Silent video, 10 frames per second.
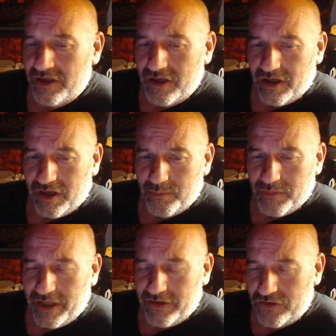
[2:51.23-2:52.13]
um,
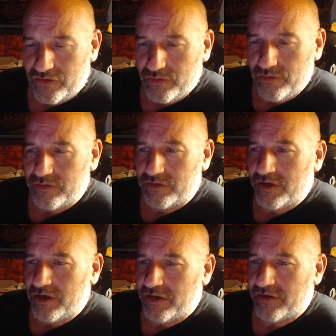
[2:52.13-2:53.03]
and the truth
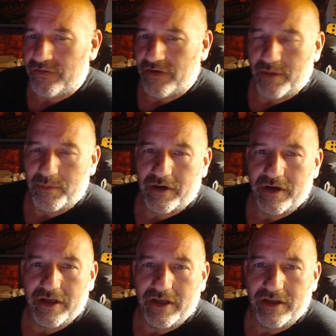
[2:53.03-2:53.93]
of the farmer
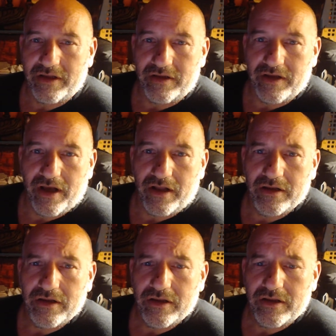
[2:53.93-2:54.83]
in the dell.
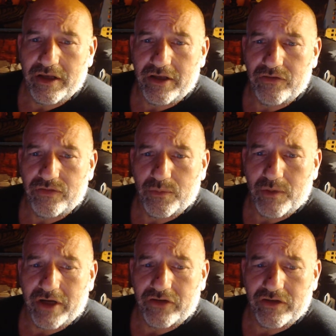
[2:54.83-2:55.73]
Thank you for
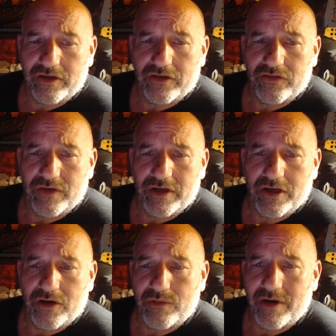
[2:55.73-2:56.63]
watching this
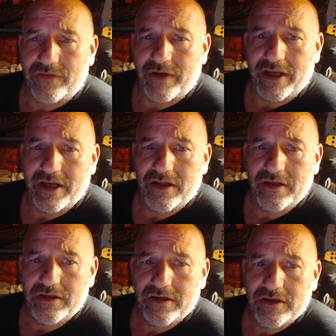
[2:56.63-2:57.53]
video. Raphael,
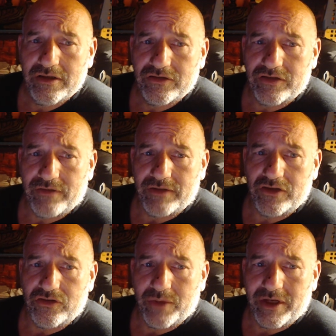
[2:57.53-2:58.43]

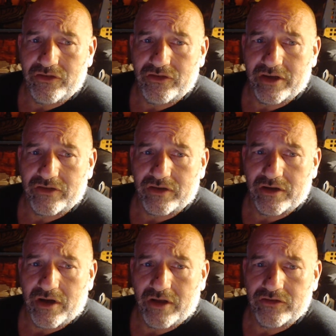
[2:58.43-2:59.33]
7286, and a
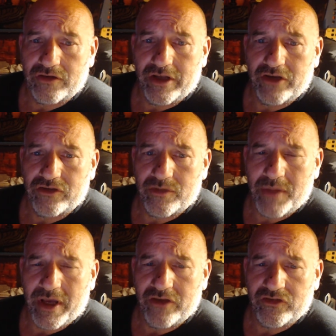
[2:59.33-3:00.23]
constellation of
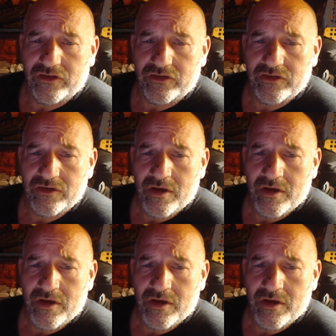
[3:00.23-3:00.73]
Pegasus.